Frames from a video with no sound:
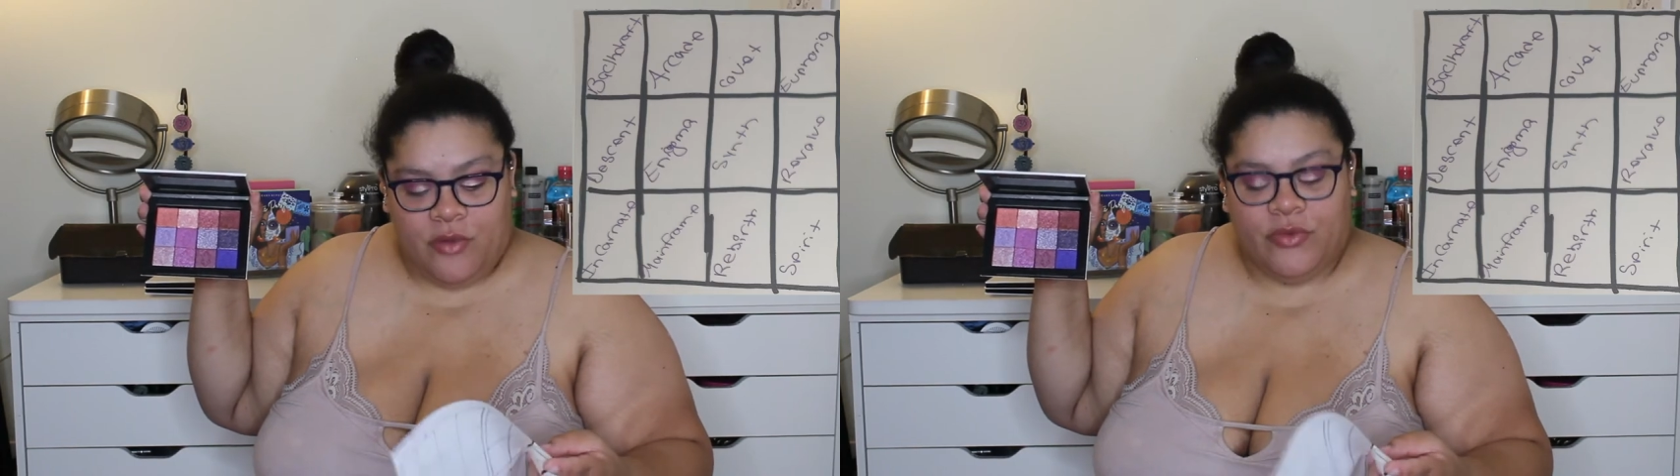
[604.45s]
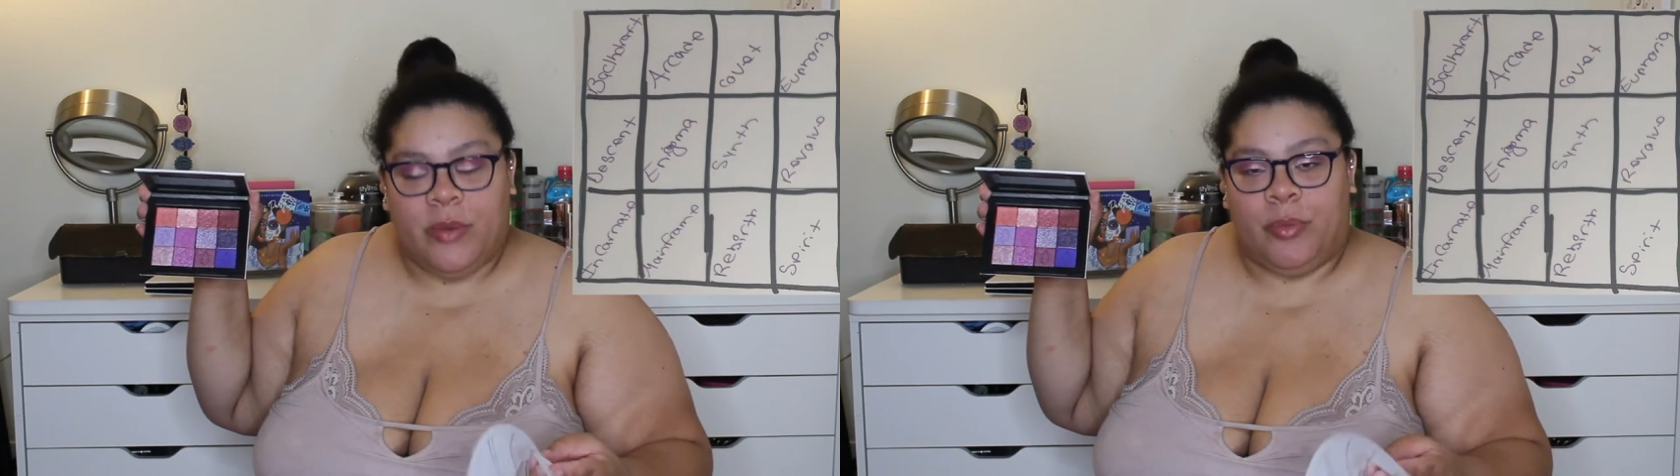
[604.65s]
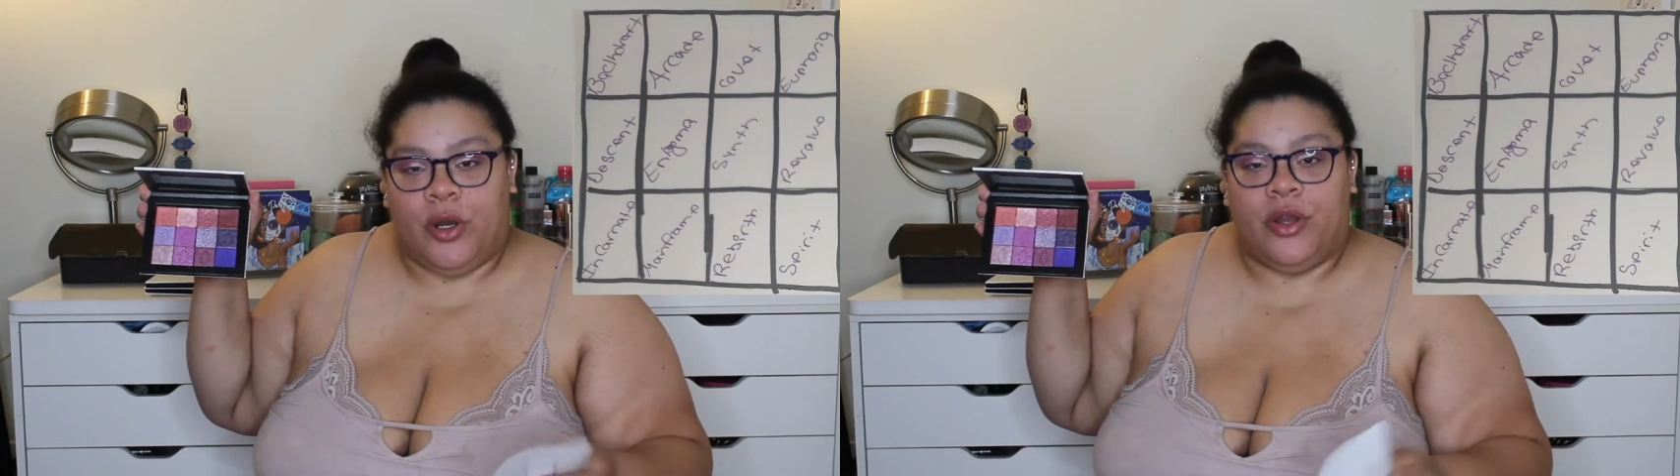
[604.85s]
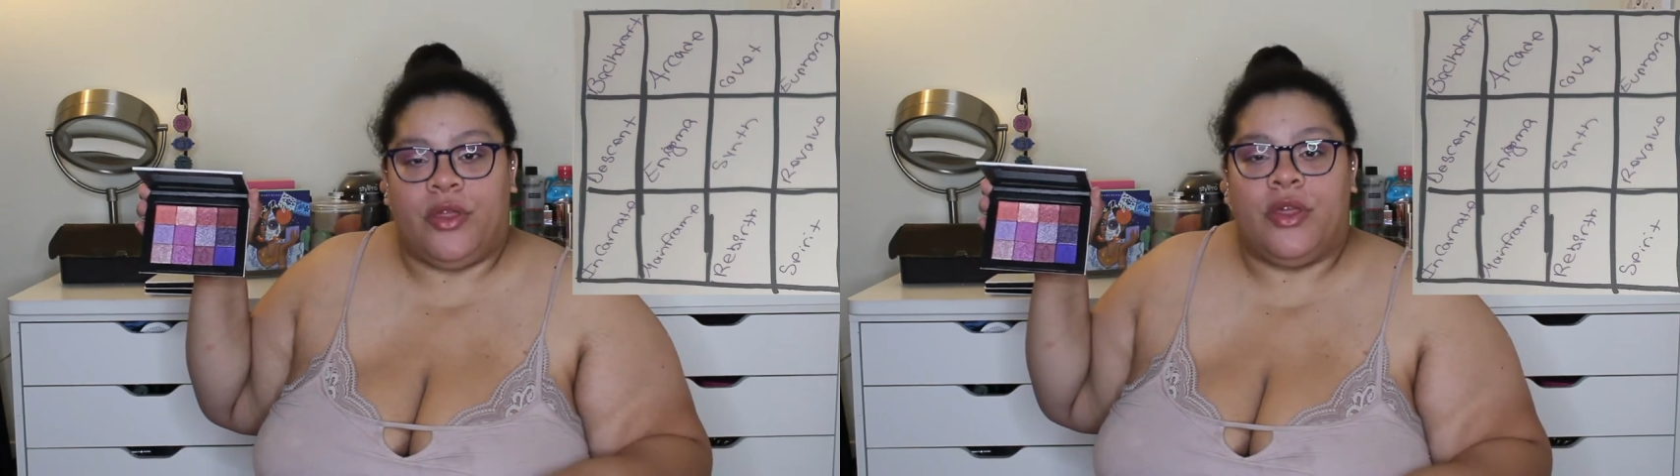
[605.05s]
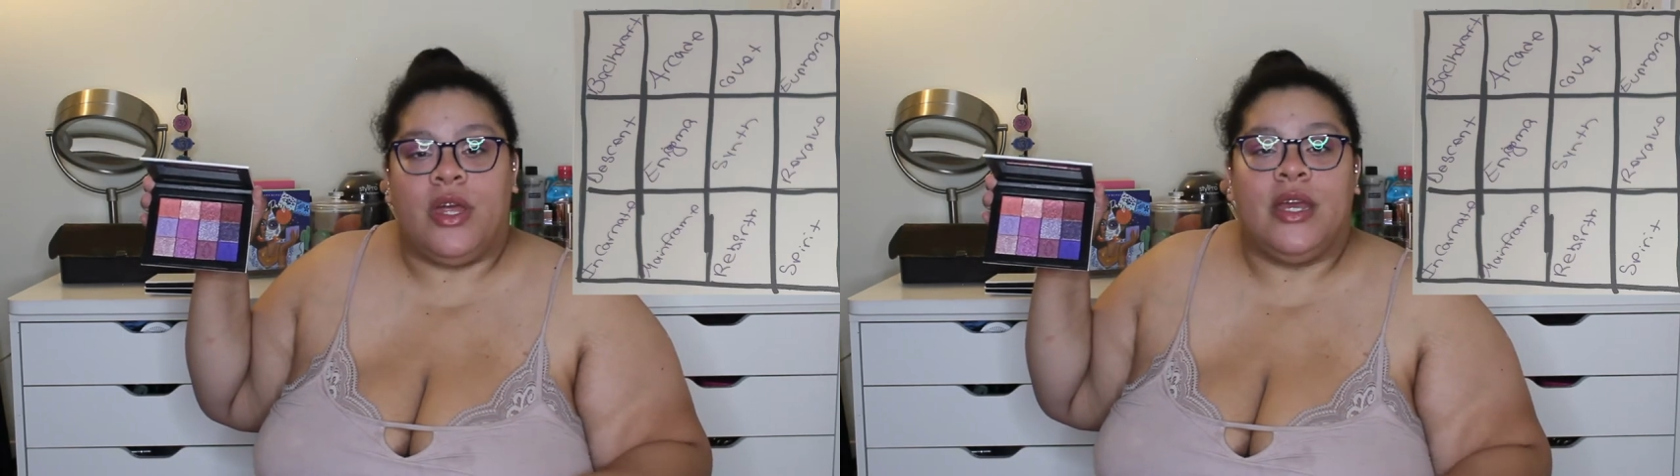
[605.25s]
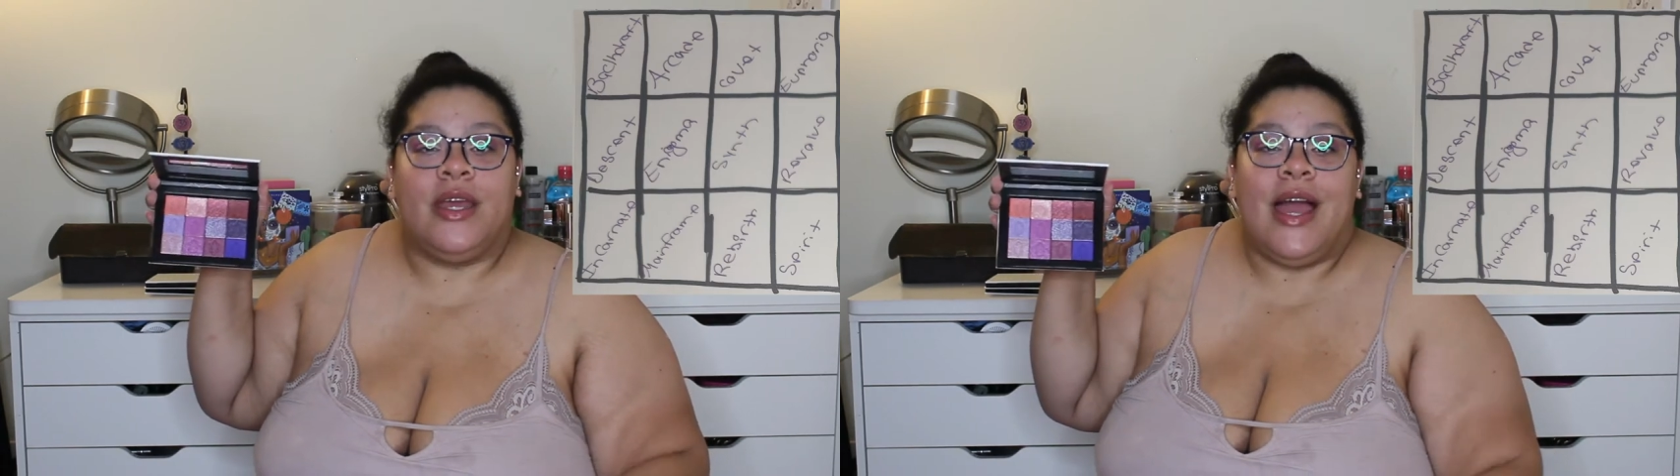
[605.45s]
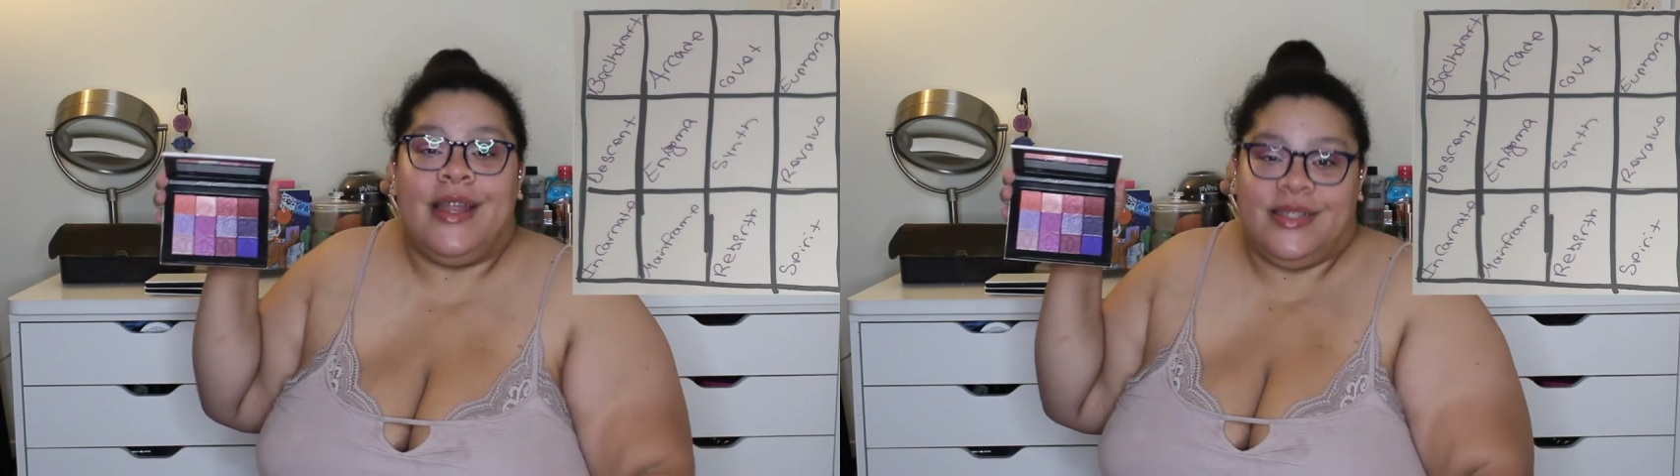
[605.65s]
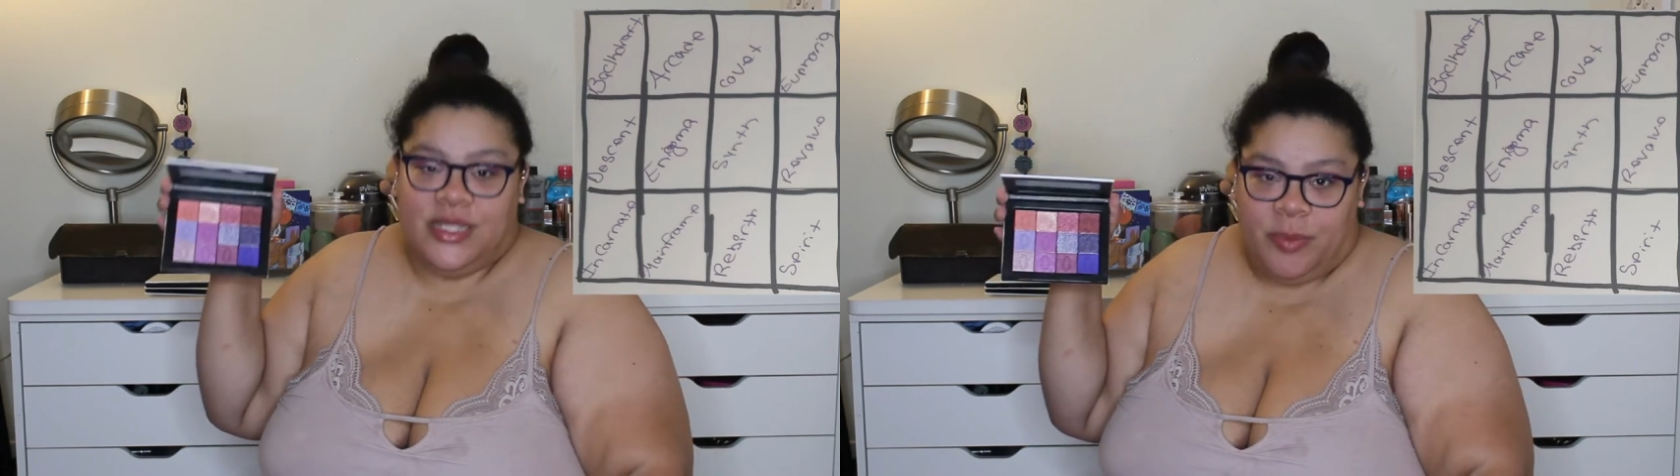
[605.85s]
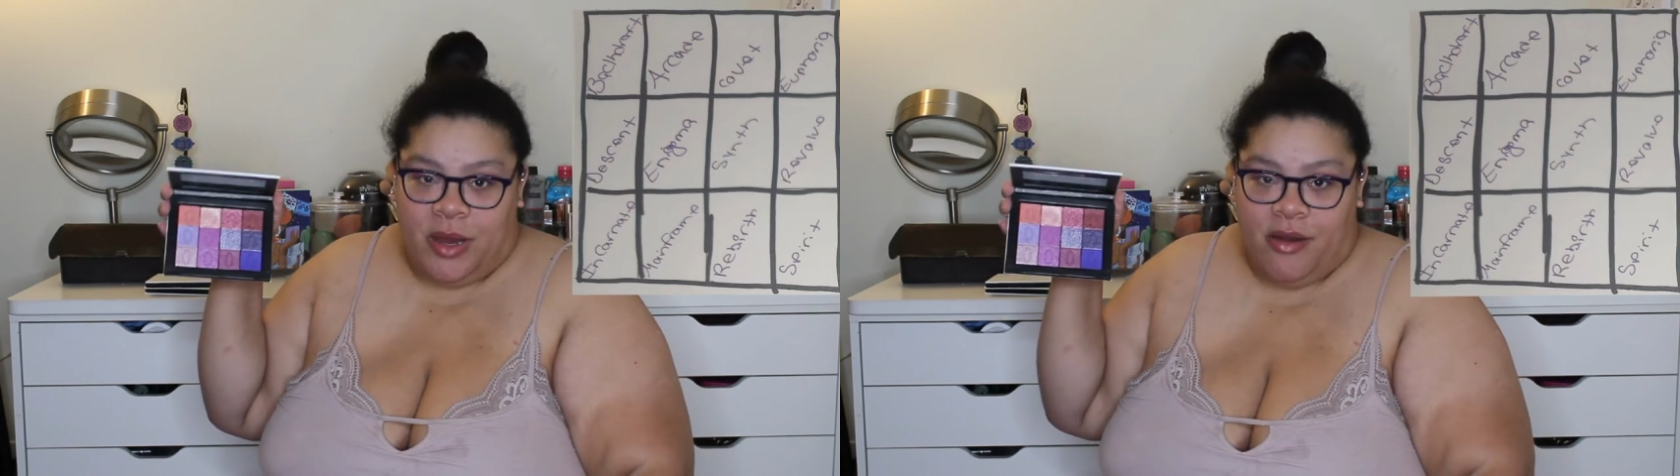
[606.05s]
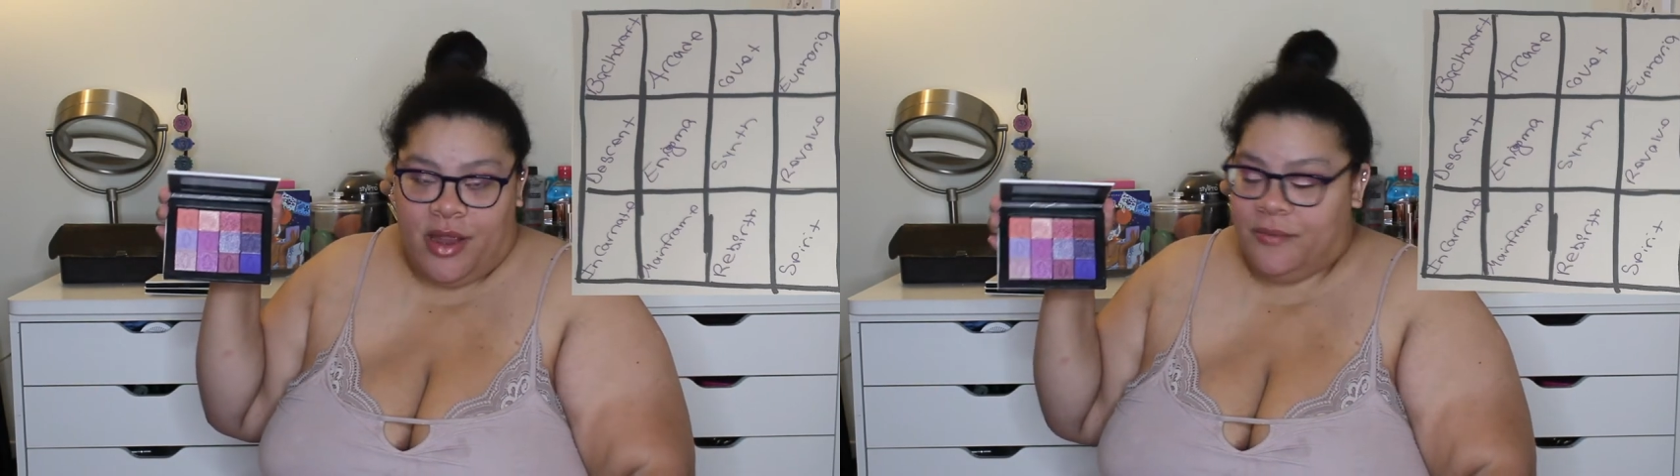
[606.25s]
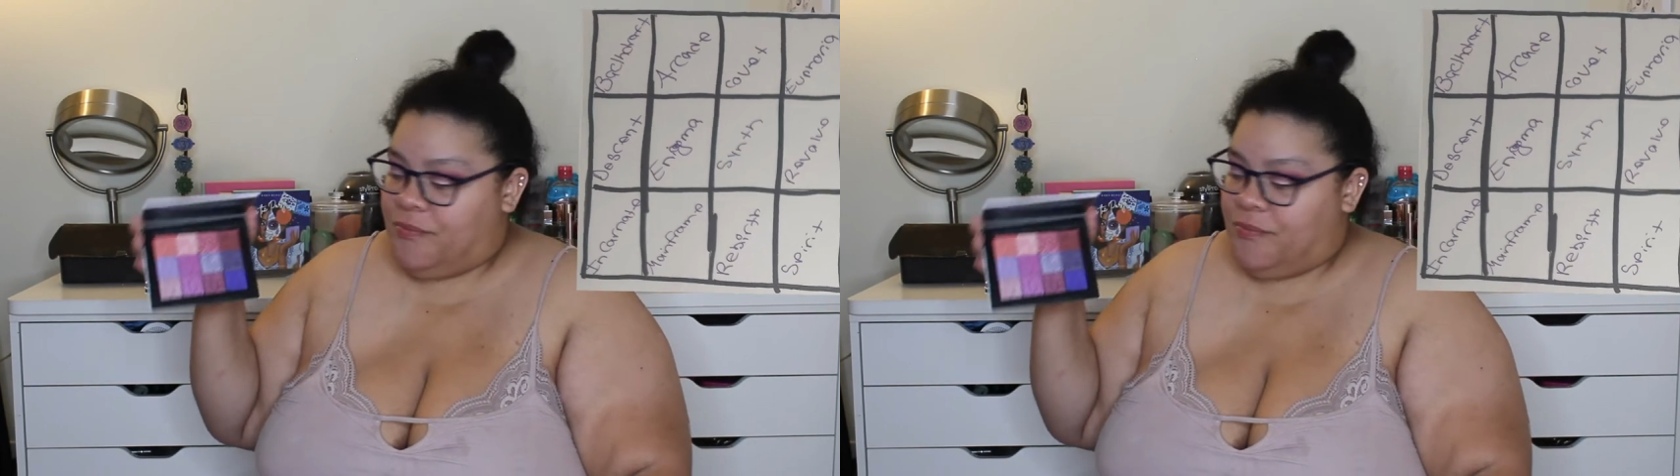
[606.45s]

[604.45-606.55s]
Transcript: Rebirth, and Spirit.